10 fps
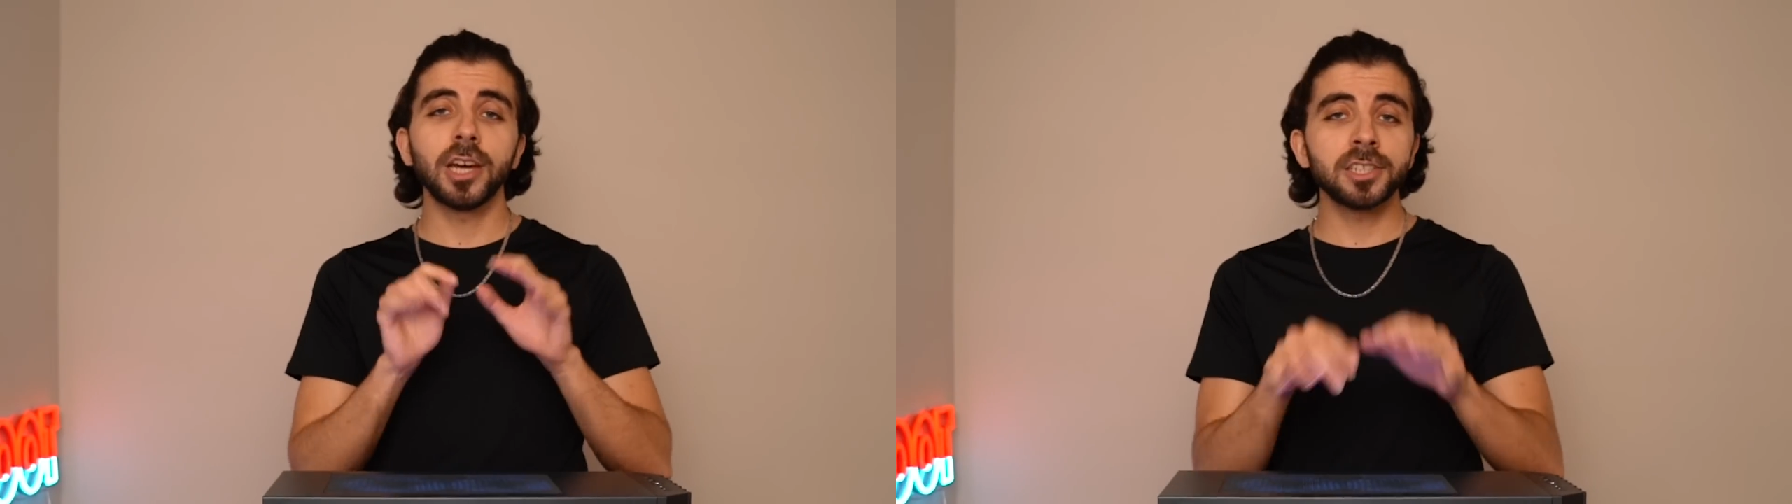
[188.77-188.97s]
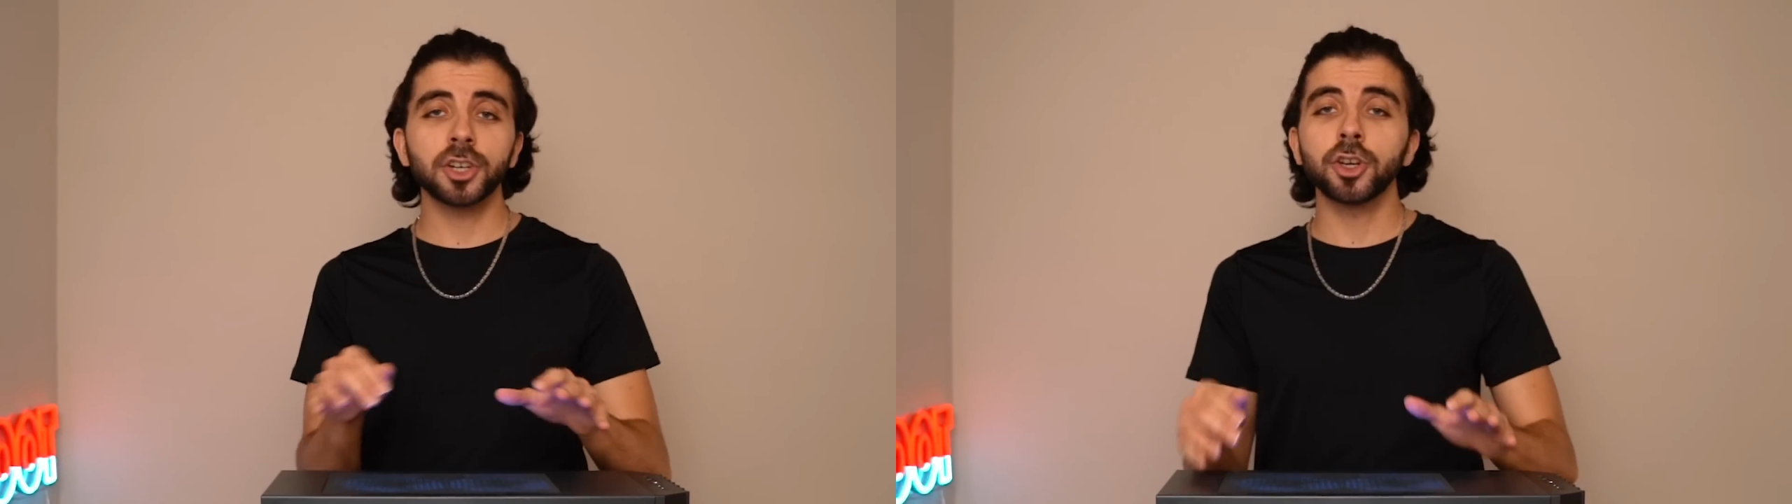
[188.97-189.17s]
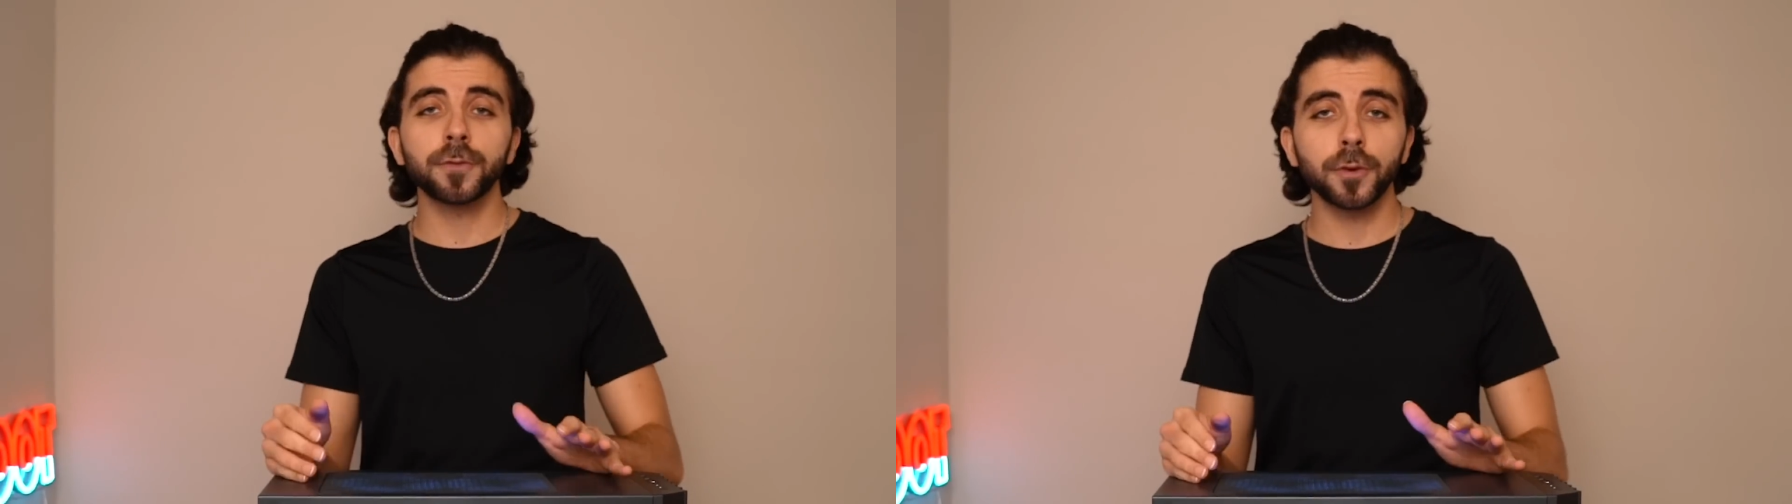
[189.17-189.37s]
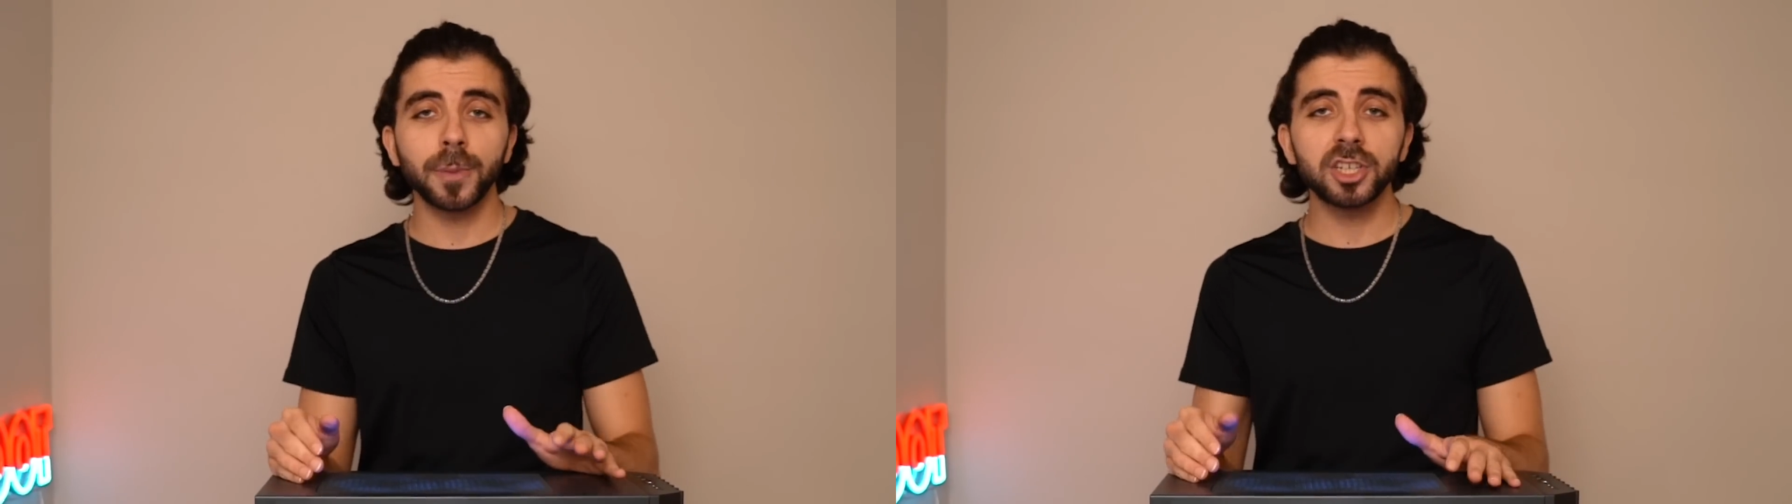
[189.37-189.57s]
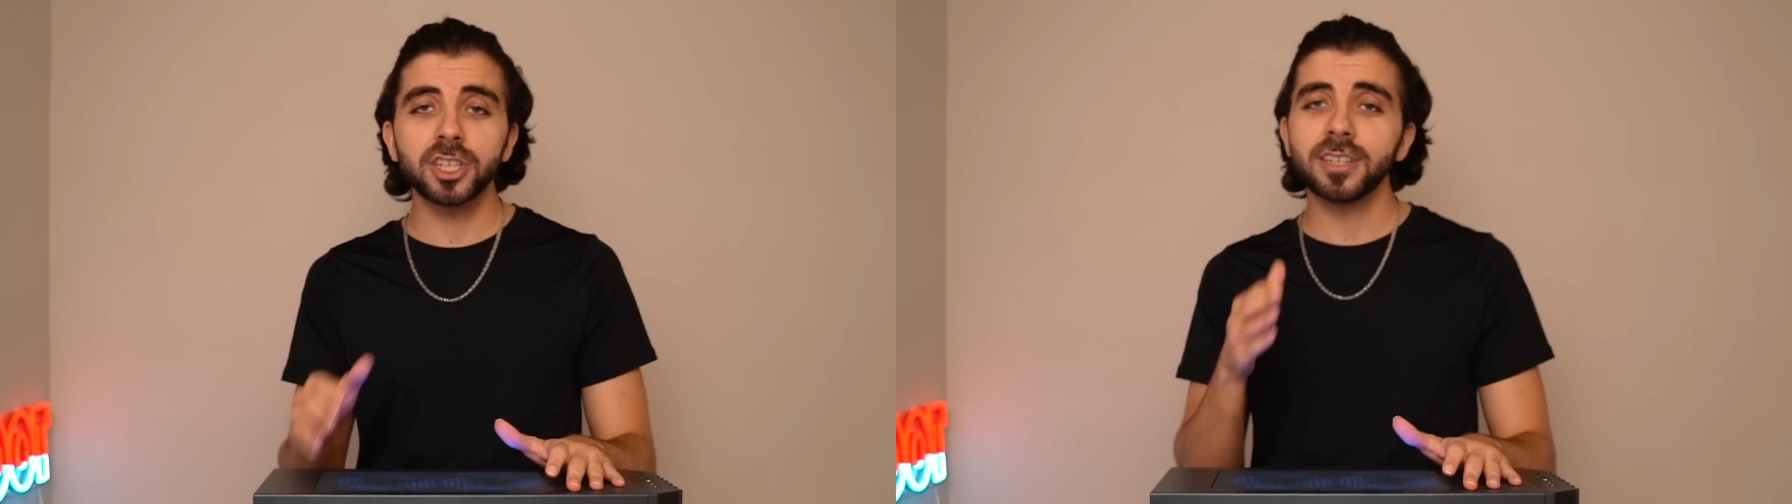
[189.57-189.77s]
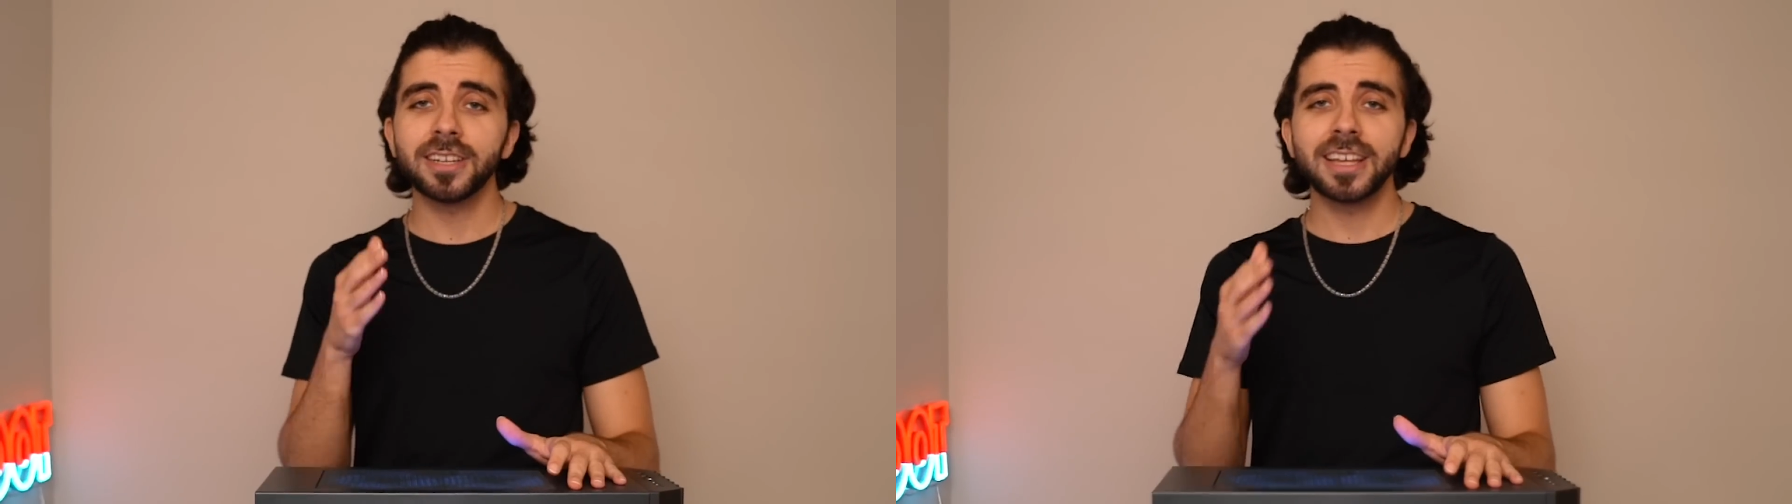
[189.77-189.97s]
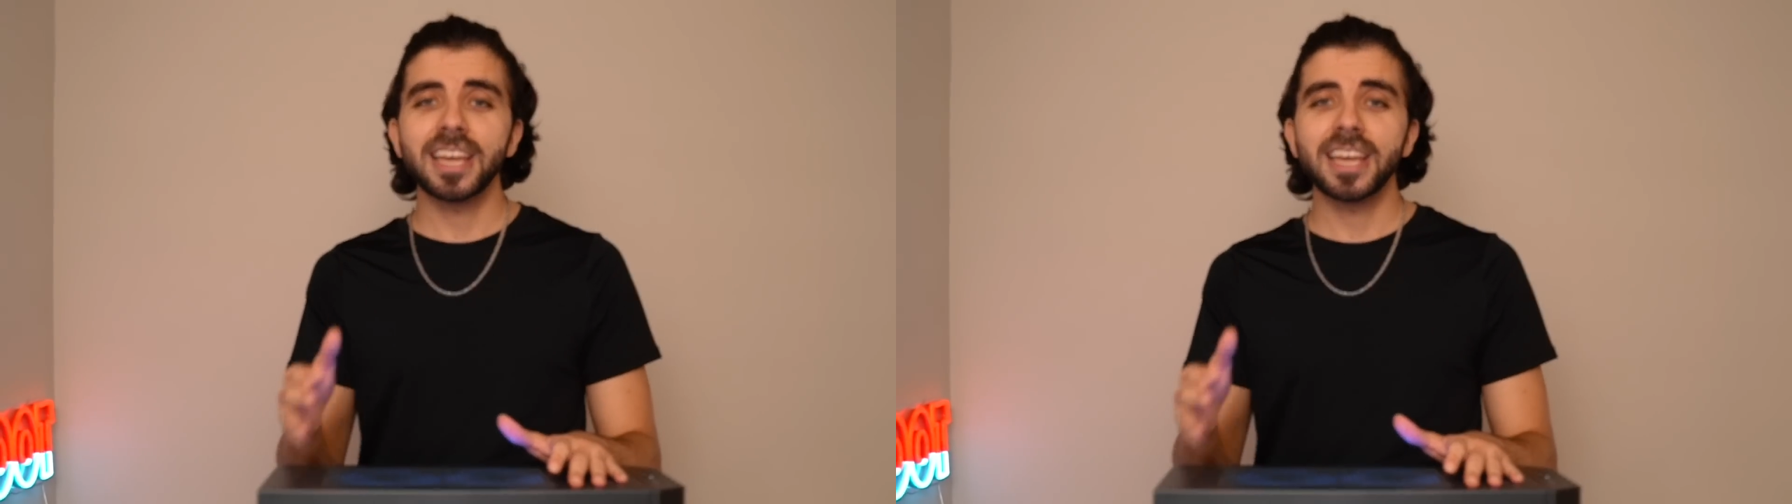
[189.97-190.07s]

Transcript: enter your information,